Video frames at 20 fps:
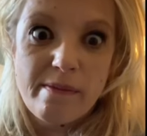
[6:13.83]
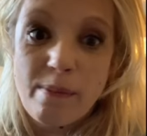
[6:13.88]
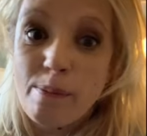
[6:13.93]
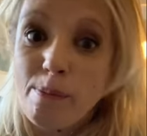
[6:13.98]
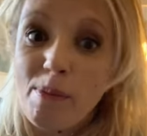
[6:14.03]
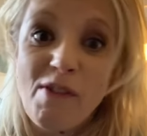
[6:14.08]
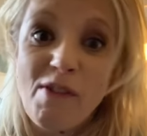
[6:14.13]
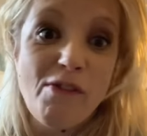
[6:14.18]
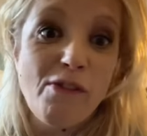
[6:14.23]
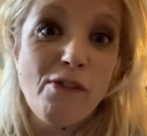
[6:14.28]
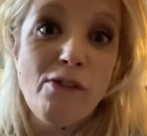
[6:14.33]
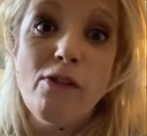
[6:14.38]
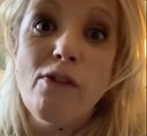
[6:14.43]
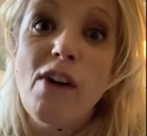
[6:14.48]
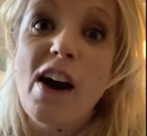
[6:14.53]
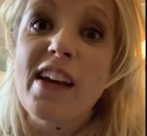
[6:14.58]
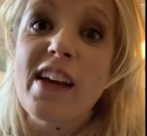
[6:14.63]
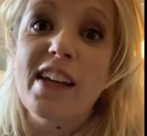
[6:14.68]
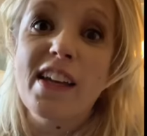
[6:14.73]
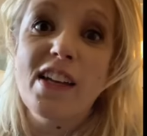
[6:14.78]
it'd be
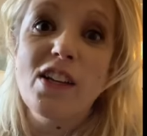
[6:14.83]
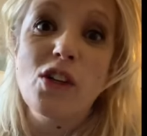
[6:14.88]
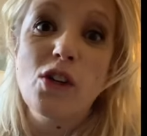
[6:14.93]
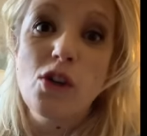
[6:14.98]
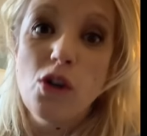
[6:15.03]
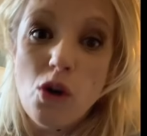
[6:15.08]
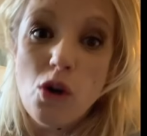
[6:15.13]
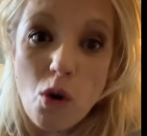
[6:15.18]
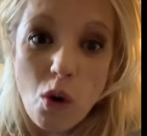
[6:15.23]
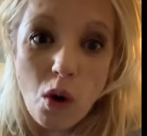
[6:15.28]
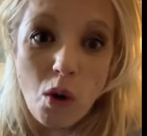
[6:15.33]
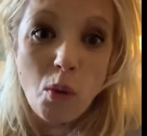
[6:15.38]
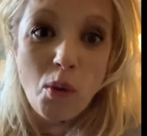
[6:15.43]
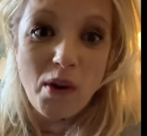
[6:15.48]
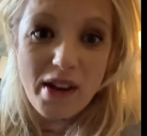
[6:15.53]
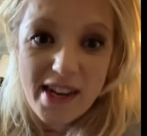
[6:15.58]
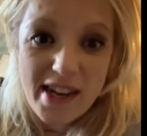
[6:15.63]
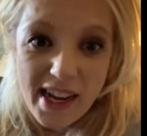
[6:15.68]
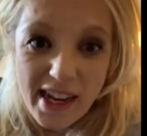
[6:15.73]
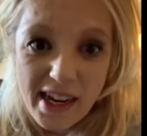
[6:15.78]
fucking cool,
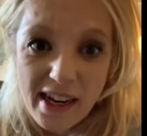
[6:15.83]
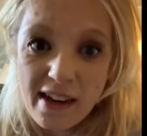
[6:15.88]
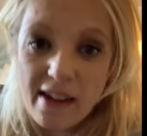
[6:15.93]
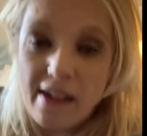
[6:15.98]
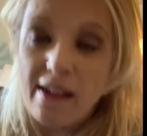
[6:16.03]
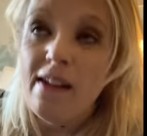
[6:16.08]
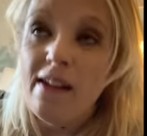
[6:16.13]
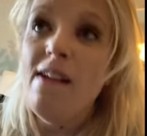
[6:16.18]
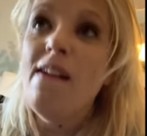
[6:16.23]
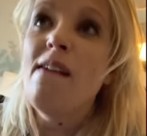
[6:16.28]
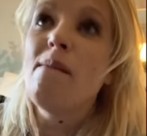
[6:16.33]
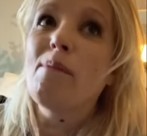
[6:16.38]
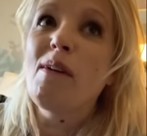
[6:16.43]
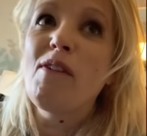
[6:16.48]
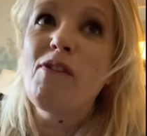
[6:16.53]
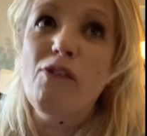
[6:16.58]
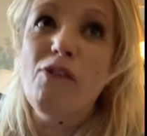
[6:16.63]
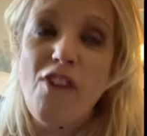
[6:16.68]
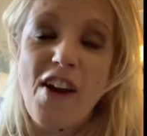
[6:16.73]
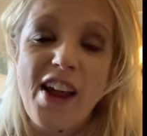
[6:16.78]
wouldn't it? Be
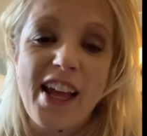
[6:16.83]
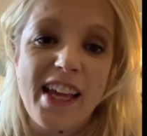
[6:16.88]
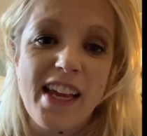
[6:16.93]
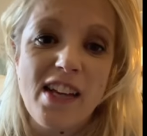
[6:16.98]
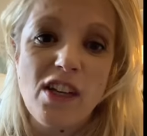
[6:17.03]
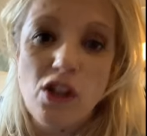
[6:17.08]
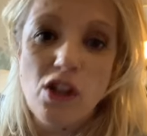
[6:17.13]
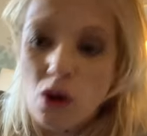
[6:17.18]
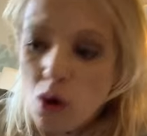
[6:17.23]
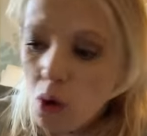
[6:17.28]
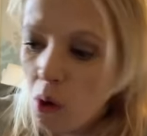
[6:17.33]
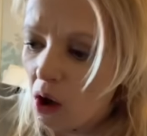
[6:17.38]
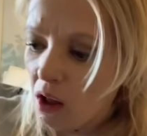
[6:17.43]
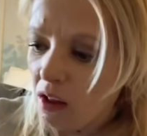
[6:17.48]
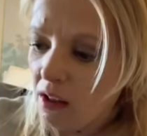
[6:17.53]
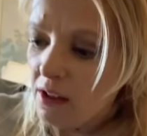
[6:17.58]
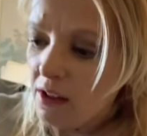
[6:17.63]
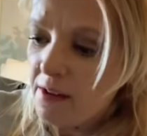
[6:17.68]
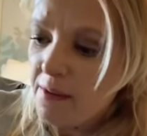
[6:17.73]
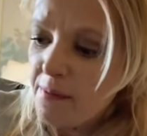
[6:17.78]
freaking
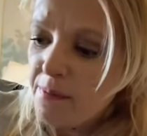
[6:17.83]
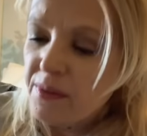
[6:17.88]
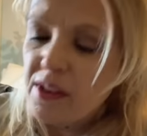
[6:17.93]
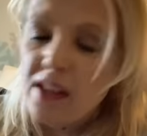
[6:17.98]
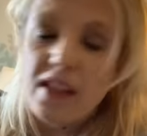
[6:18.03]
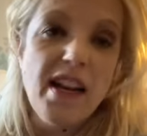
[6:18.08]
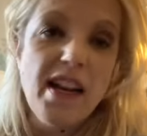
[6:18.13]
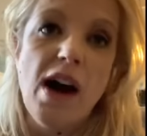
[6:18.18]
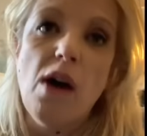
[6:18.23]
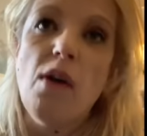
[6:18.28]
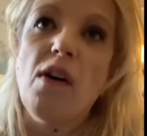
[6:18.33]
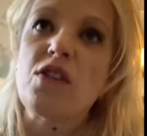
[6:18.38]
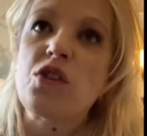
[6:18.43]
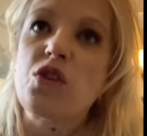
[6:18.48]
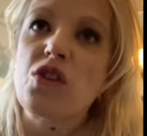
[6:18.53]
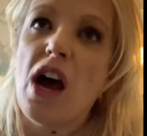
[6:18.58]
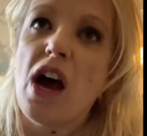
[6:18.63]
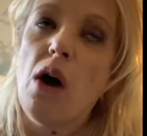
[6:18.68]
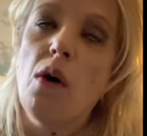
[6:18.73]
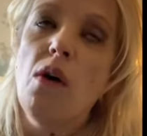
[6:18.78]
cool. You know,
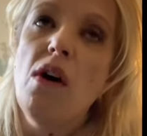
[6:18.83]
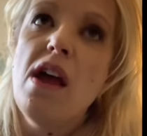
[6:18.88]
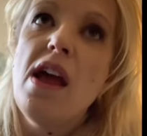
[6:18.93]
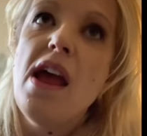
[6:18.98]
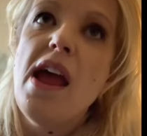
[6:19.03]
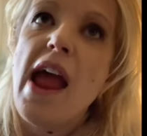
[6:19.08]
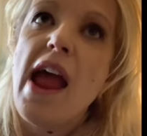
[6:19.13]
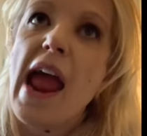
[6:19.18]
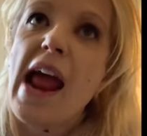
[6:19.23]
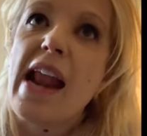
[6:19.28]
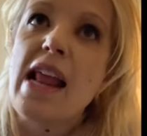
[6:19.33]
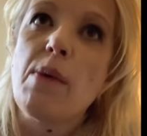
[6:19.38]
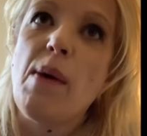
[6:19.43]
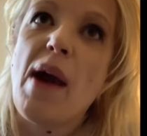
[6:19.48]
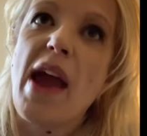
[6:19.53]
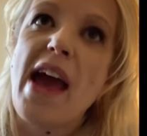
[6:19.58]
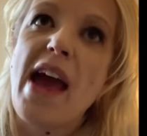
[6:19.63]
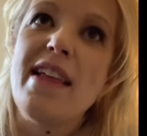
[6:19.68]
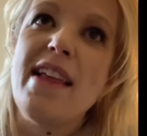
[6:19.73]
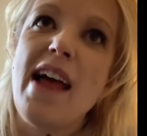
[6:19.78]
so
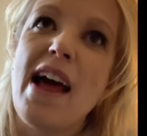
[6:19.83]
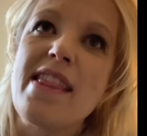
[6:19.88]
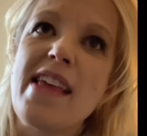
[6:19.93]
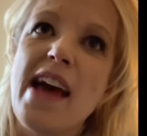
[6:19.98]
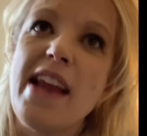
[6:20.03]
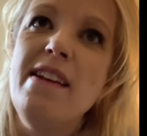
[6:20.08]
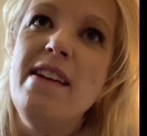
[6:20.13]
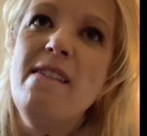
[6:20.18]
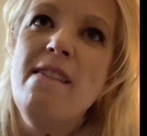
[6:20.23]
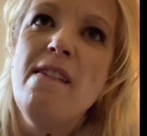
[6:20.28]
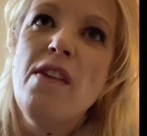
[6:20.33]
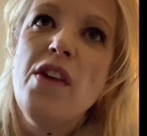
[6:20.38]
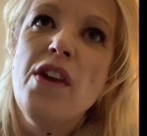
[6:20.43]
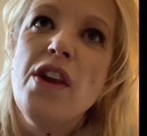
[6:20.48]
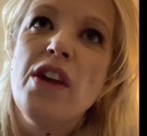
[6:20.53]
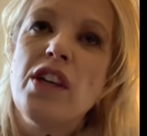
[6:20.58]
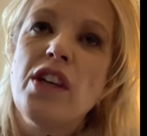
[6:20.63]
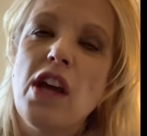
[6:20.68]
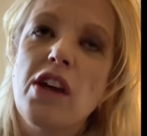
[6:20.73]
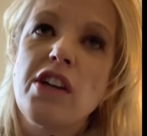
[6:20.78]
anyway, and, and then,
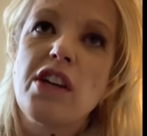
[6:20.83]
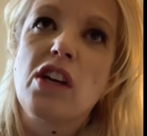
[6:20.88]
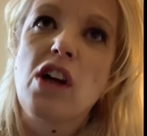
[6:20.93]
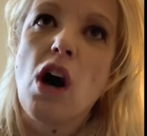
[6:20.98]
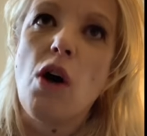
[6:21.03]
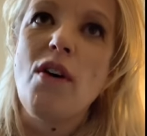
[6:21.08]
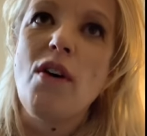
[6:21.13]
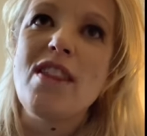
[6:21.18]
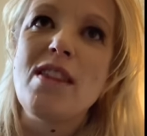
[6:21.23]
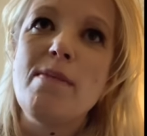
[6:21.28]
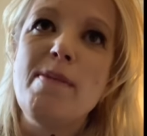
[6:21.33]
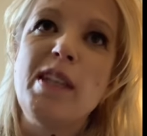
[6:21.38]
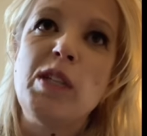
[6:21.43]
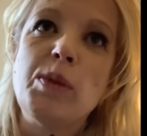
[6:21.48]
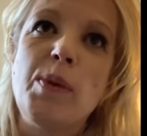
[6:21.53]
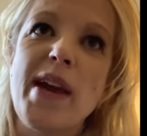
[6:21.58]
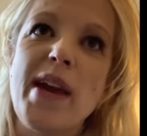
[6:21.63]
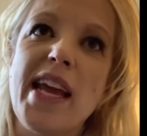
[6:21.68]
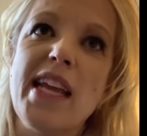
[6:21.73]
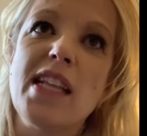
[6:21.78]
yeah, you go into
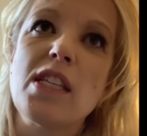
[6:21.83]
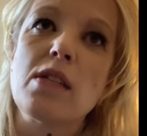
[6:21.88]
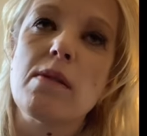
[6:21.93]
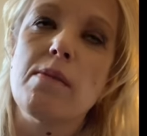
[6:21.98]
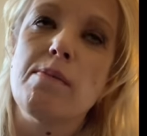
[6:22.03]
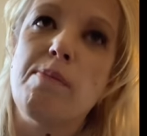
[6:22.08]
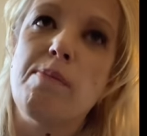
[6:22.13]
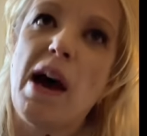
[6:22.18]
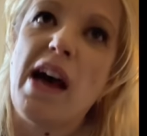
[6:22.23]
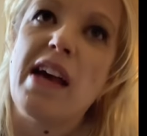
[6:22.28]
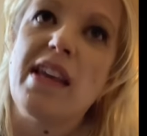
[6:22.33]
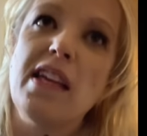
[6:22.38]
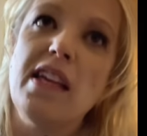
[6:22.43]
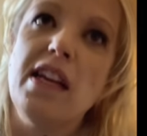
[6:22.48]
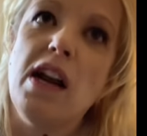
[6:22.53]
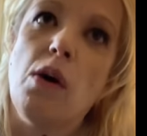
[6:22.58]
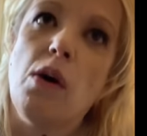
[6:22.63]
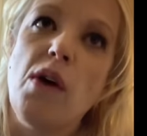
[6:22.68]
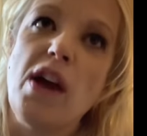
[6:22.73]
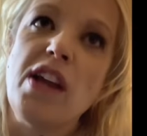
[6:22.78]
betweens, uh, you
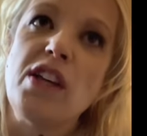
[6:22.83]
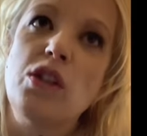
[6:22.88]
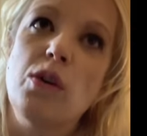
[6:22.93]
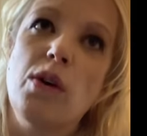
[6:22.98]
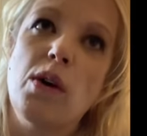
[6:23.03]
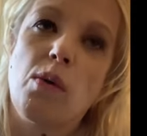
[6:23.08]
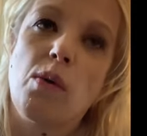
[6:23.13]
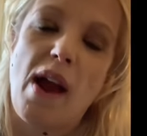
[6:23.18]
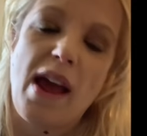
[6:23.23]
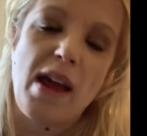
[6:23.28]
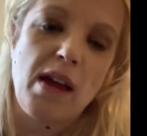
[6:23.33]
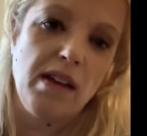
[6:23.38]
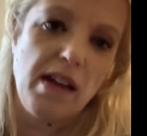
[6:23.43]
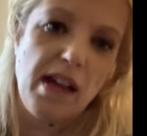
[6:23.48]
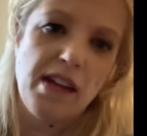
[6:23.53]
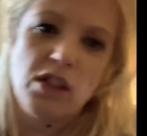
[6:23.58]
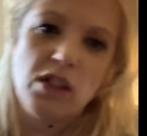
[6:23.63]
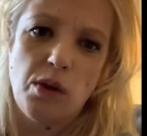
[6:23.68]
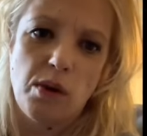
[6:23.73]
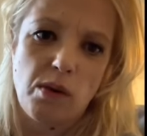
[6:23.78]
know, and do it right
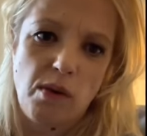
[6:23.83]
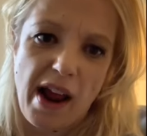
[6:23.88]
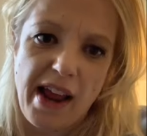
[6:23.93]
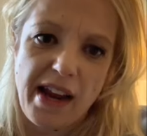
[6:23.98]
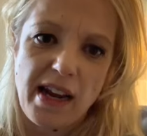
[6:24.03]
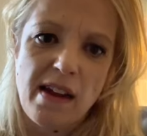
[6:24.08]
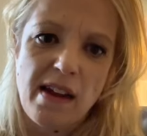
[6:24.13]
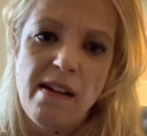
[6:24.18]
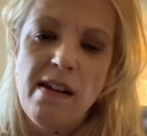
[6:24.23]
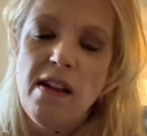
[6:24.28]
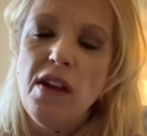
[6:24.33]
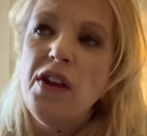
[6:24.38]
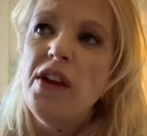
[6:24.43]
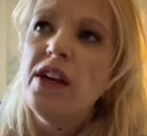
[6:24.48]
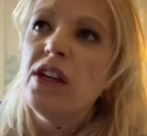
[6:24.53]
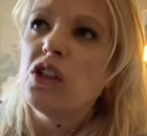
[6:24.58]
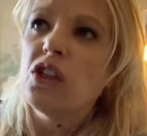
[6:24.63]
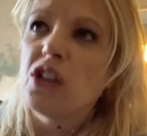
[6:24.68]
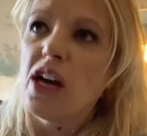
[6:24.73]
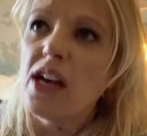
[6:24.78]
and do it right.
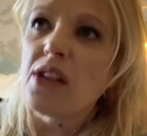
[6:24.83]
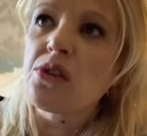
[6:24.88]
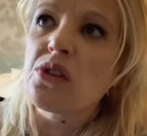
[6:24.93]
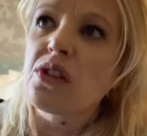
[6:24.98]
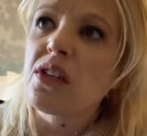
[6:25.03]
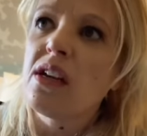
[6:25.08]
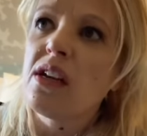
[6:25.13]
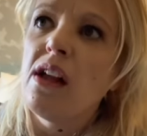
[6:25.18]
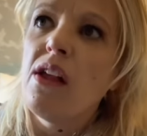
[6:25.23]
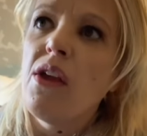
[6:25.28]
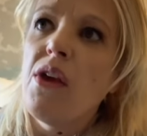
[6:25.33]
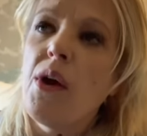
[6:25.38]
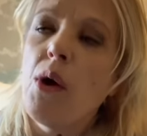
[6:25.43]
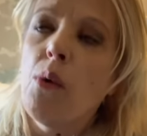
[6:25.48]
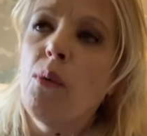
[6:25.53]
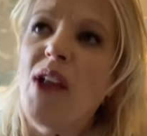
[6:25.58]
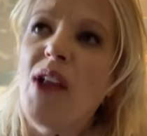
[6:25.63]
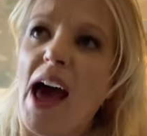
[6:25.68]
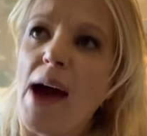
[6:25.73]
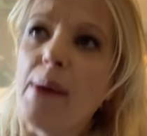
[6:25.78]
Just
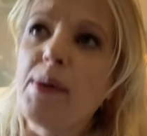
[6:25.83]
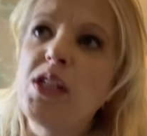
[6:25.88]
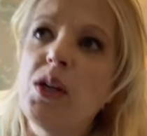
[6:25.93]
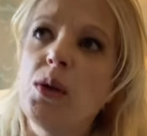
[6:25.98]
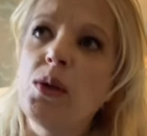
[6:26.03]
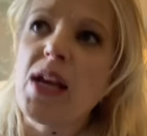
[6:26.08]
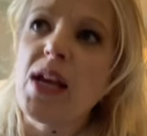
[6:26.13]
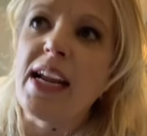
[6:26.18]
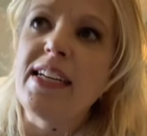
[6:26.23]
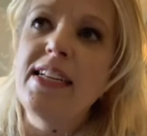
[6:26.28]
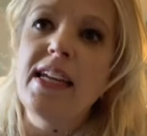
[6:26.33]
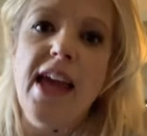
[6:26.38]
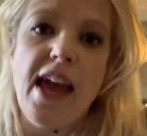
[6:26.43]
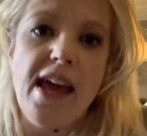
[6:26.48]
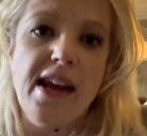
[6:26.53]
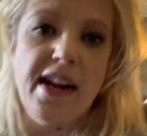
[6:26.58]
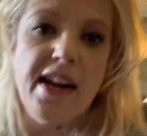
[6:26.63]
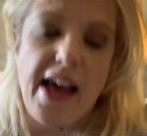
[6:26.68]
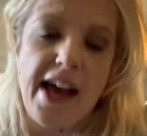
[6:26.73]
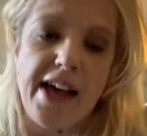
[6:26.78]
what I would do is I'd
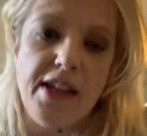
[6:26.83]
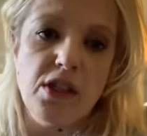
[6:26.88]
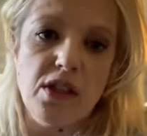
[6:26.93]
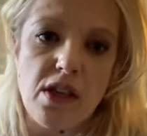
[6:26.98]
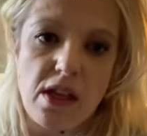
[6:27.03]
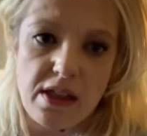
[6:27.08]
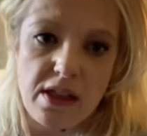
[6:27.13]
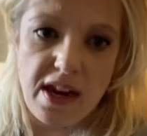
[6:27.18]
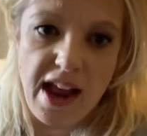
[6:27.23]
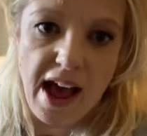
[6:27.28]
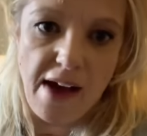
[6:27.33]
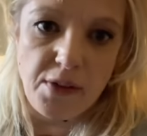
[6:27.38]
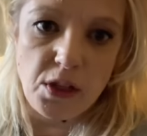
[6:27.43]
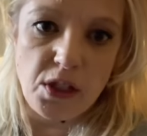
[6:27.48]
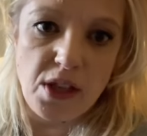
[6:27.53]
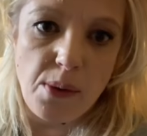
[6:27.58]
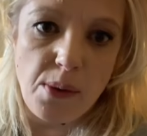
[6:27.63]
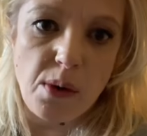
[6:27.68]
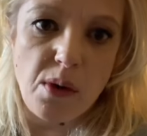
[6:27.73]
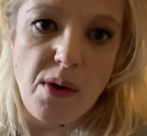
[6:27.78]
decanonize the novels
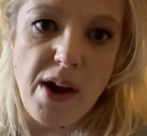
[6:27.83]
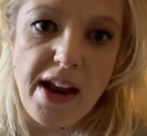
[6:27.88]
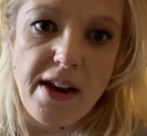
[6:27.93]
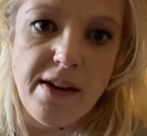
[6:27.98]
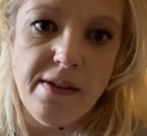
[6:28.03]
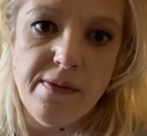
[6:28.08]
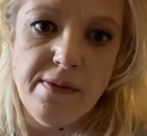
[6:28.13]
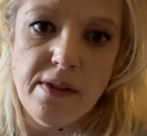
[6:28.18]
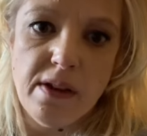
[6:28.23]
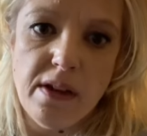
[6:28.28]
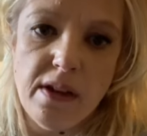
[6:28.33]
that were written